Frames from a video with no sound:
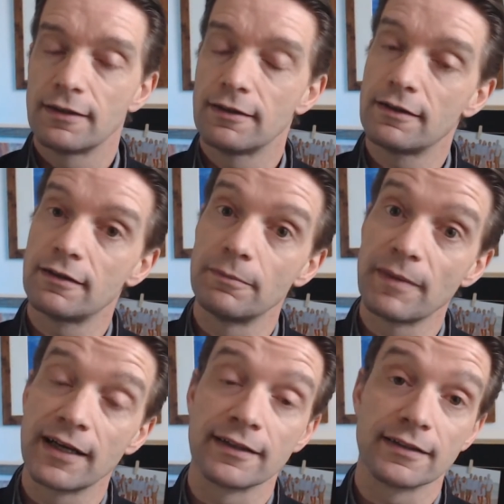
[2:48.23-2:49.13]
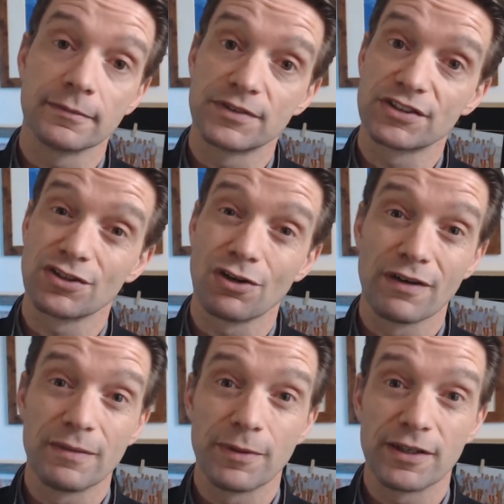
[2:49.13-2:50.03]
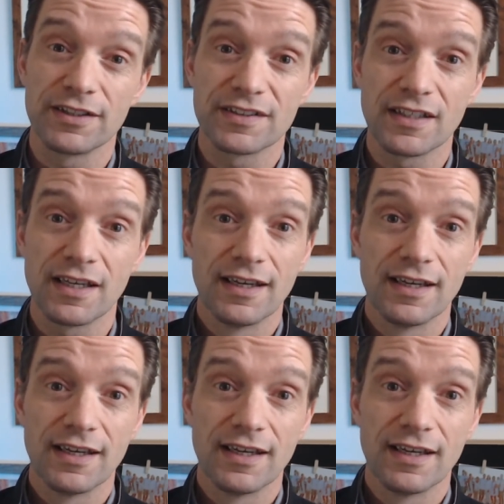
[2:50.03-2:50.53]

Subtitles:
oh man, I'm sorry, but you see,